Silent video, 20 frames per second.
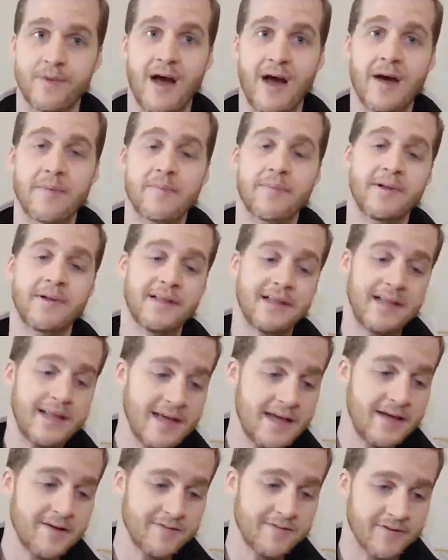I
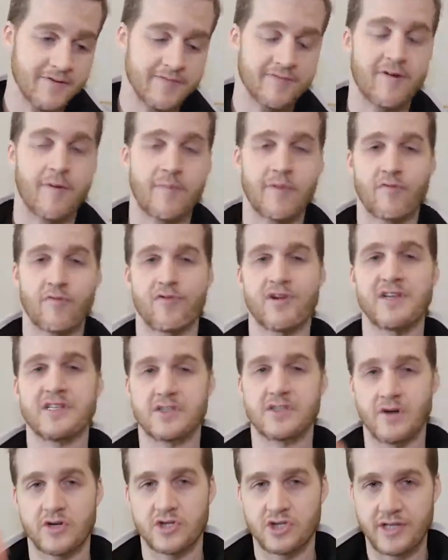believe from the
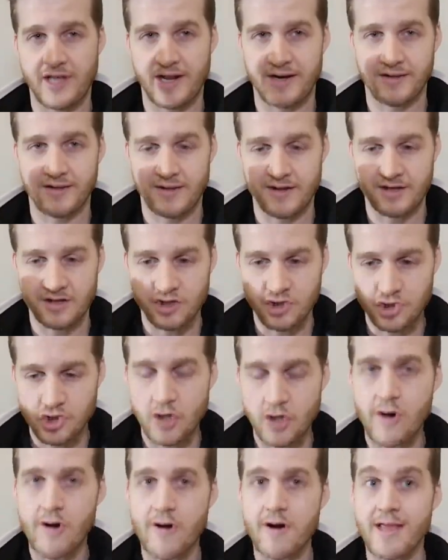research that the
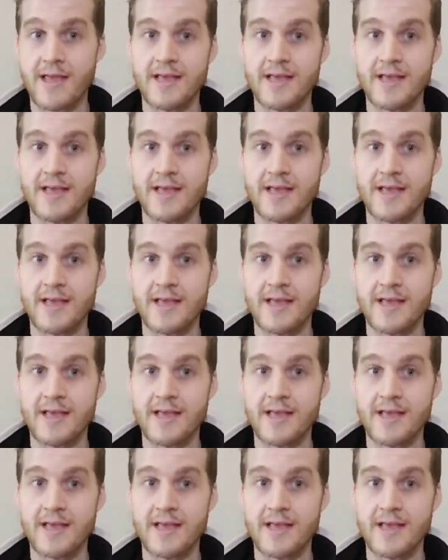sugar